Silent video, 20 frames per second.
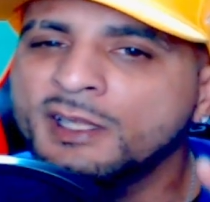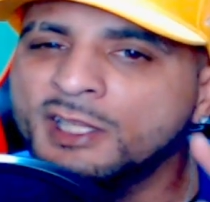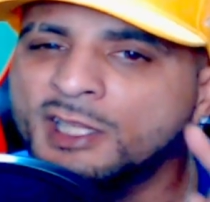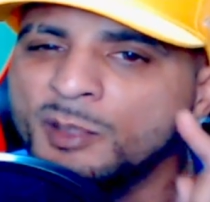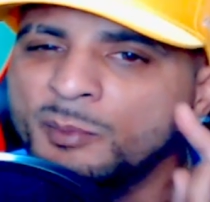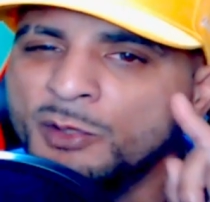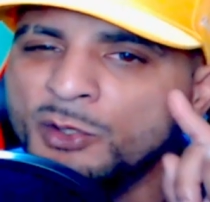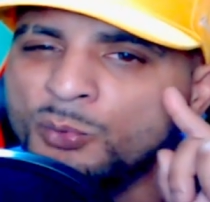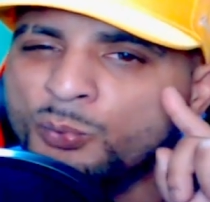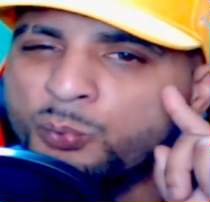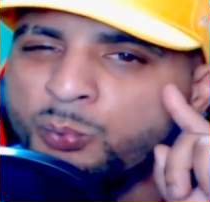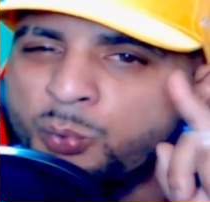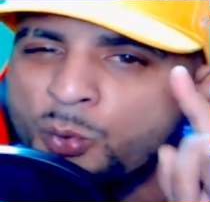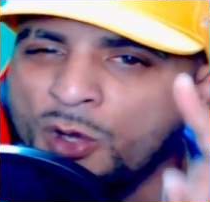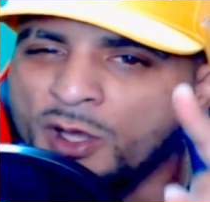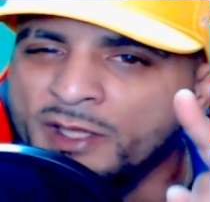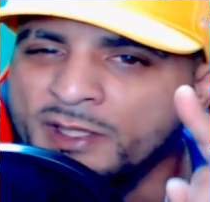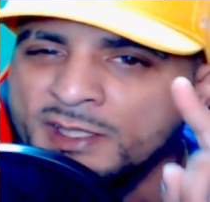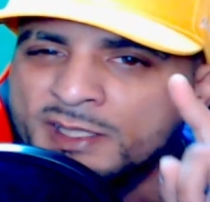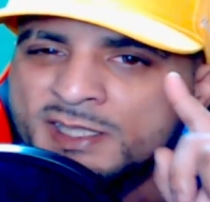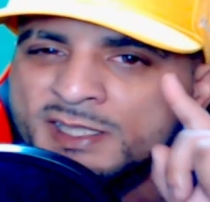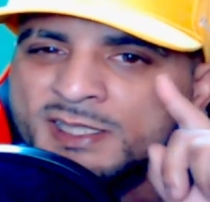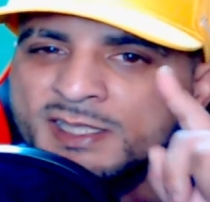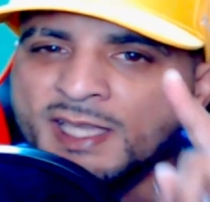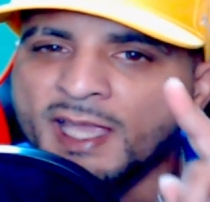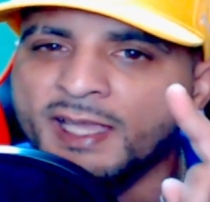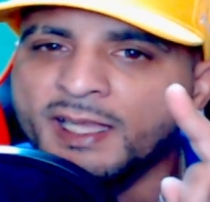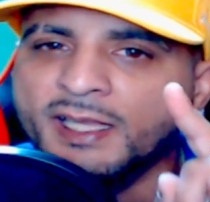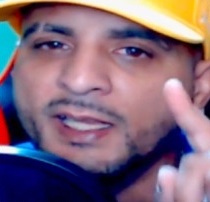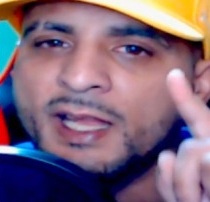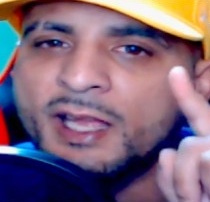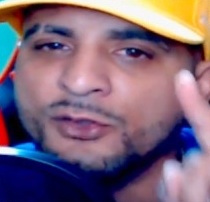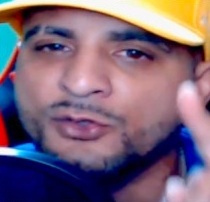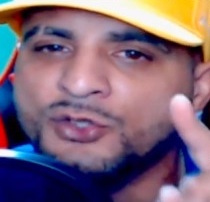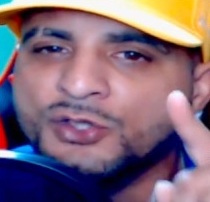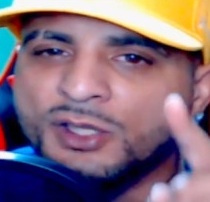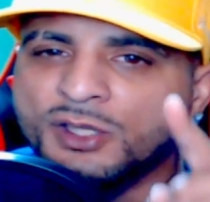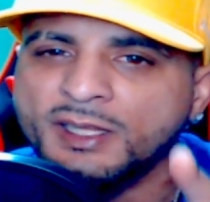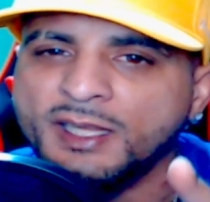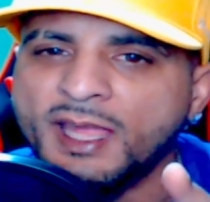Give me one second
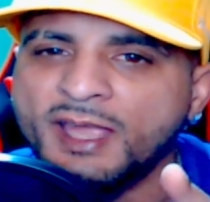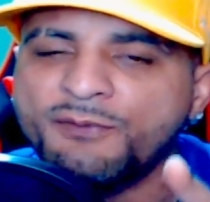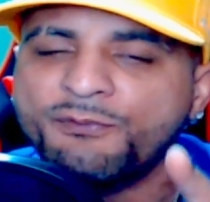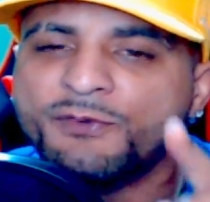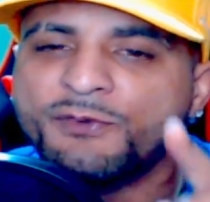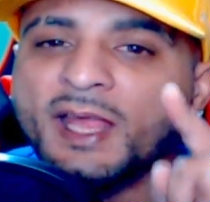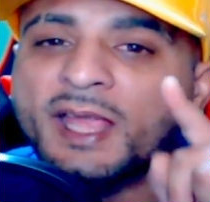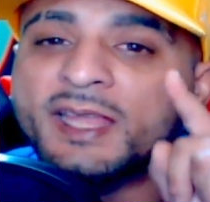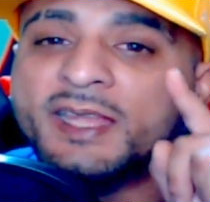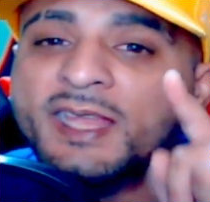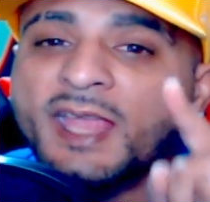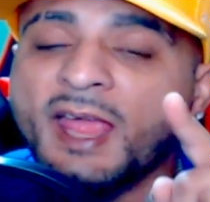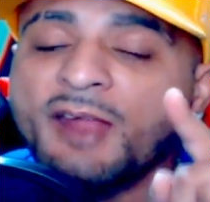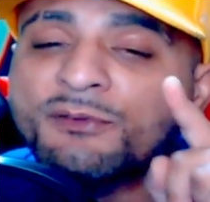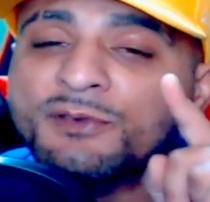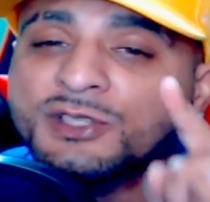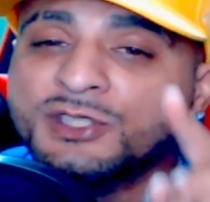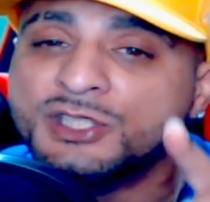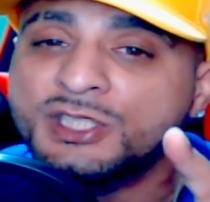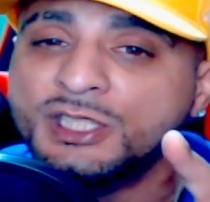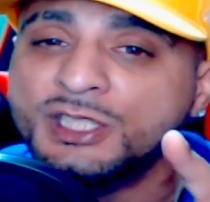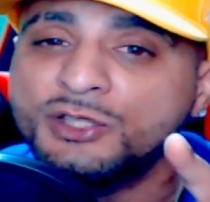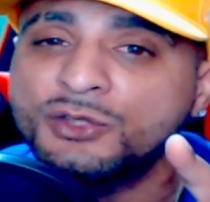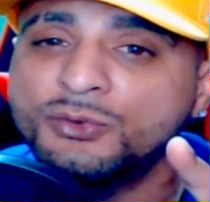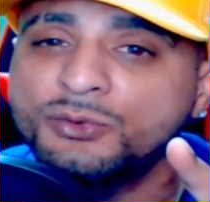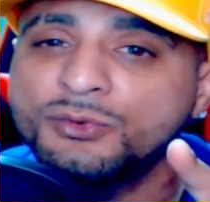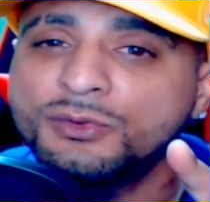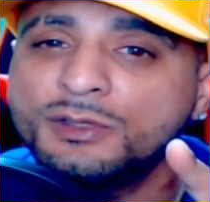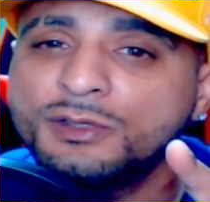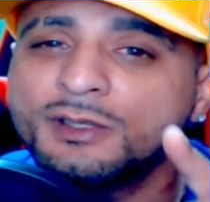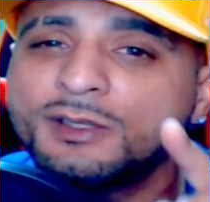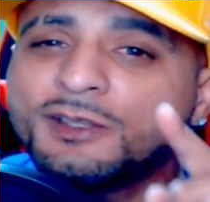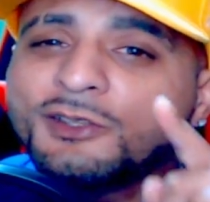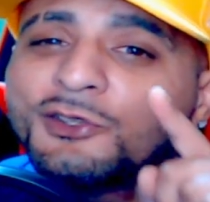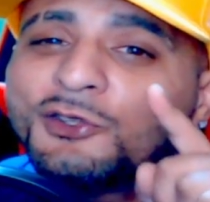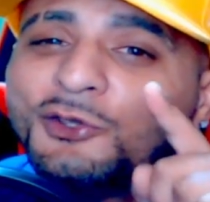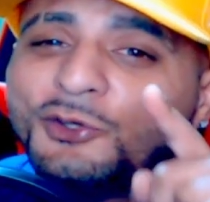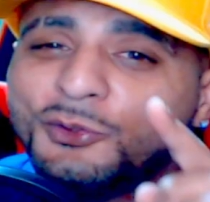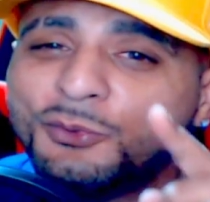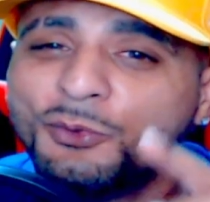out your life, and I guarantee you,
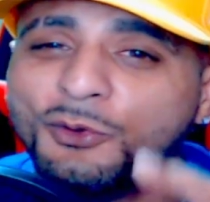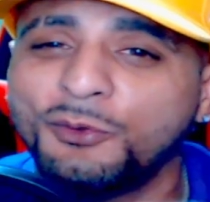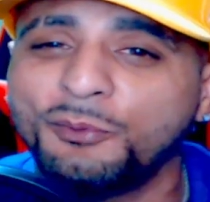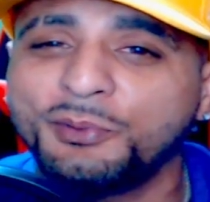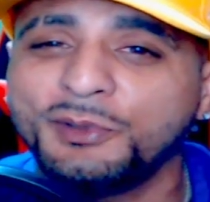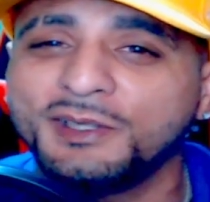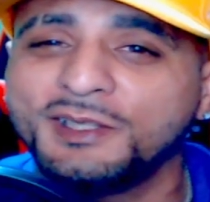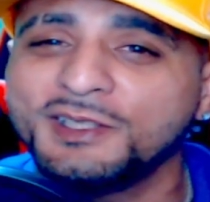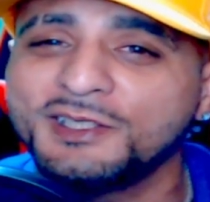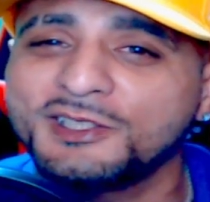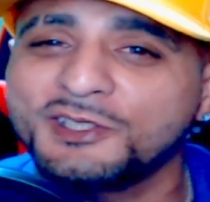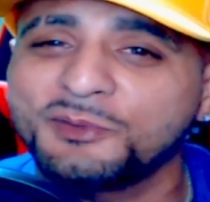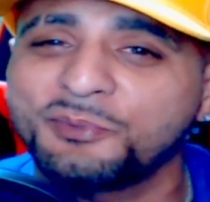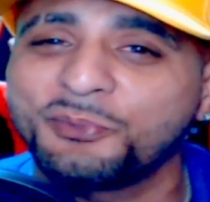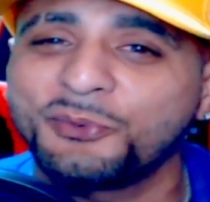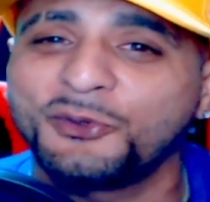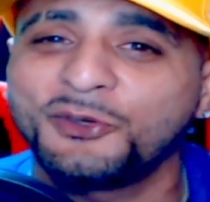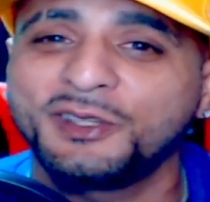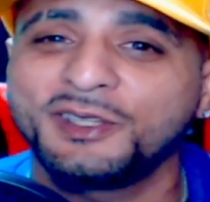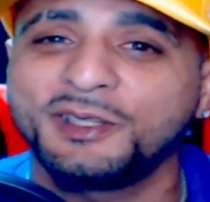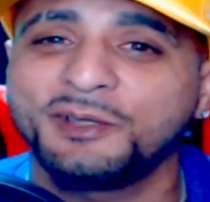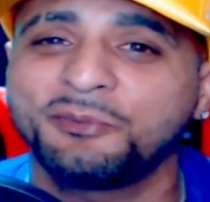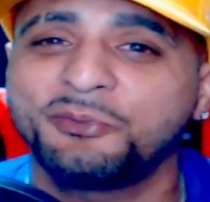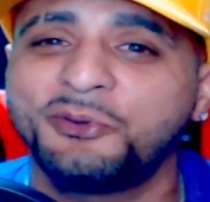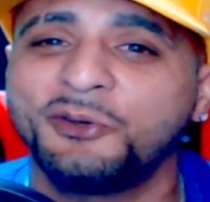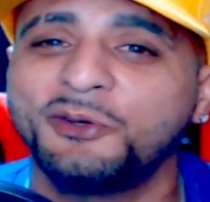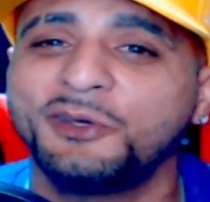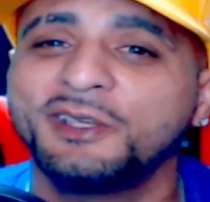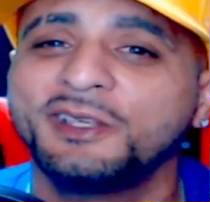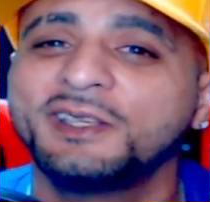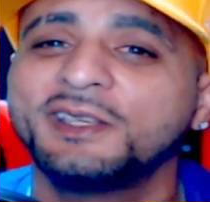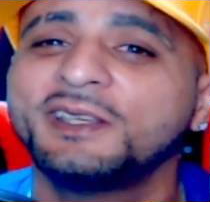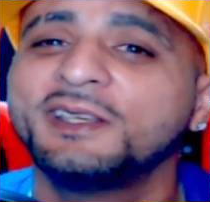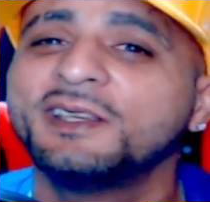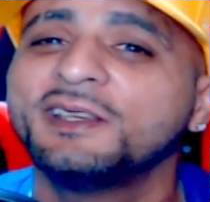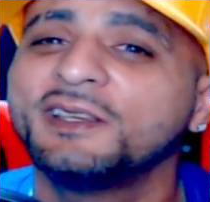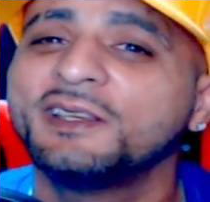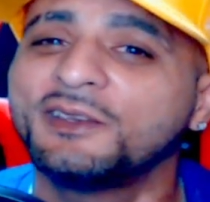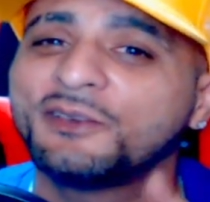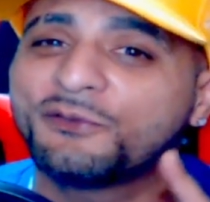you won't be disappointed, boy.
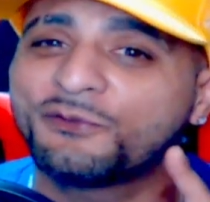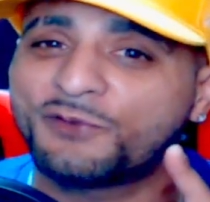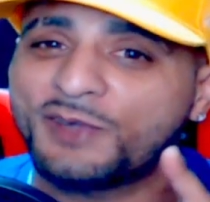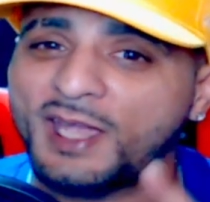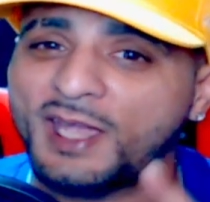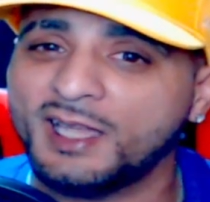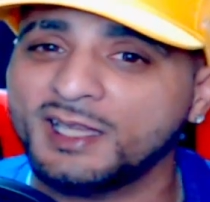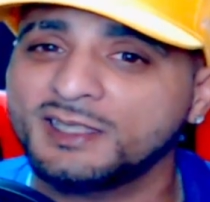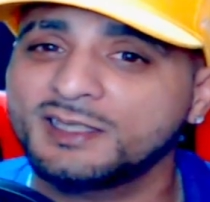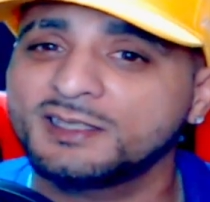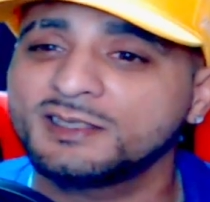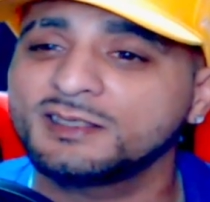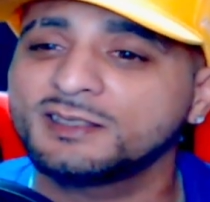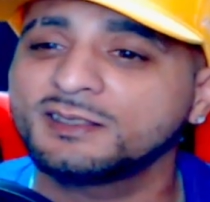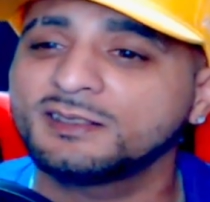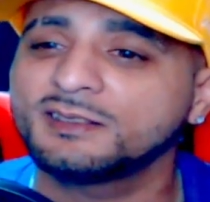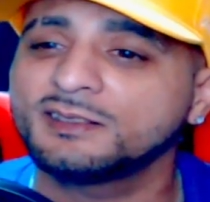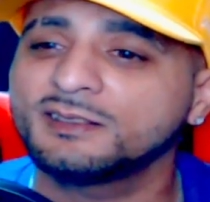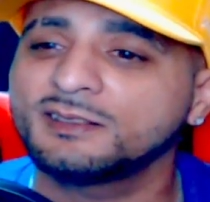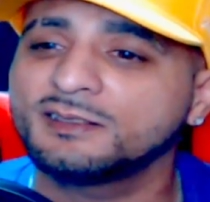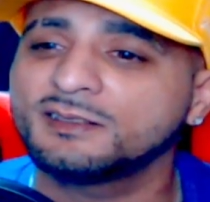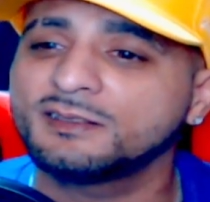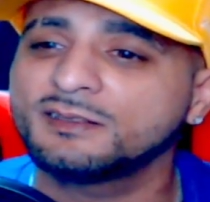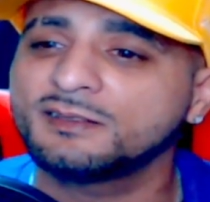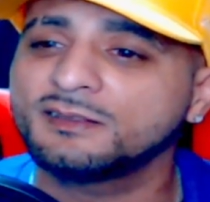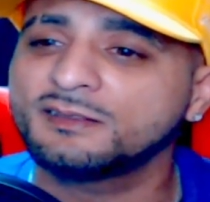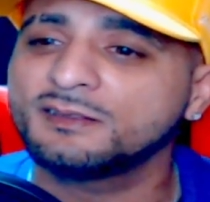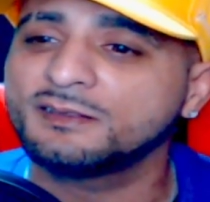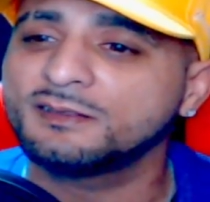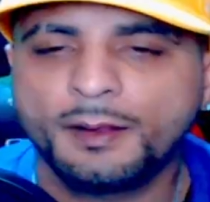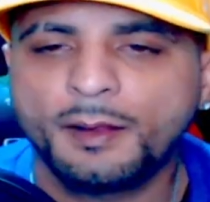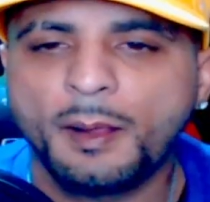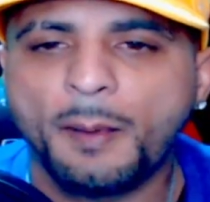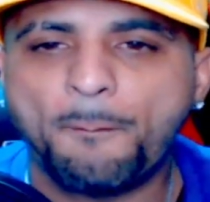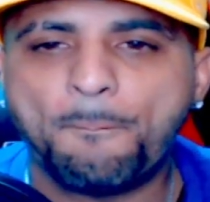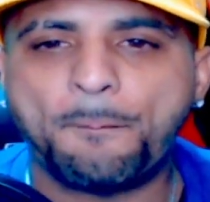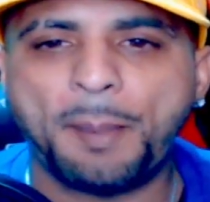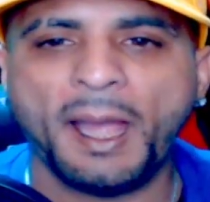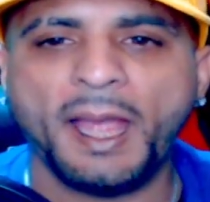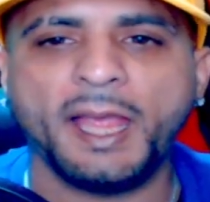Facts.
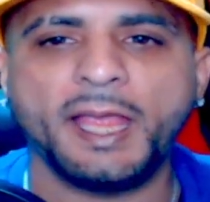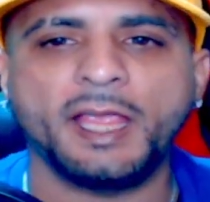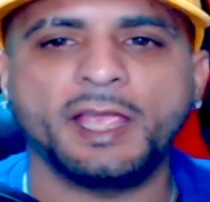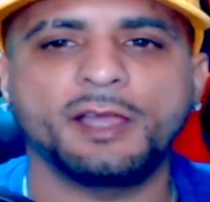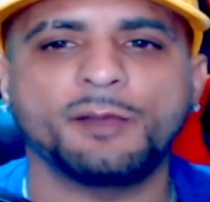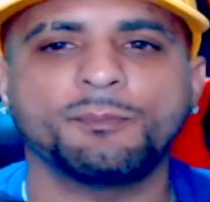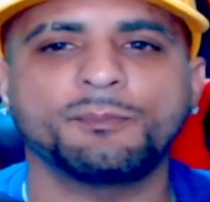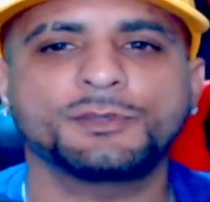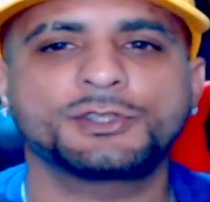Bam!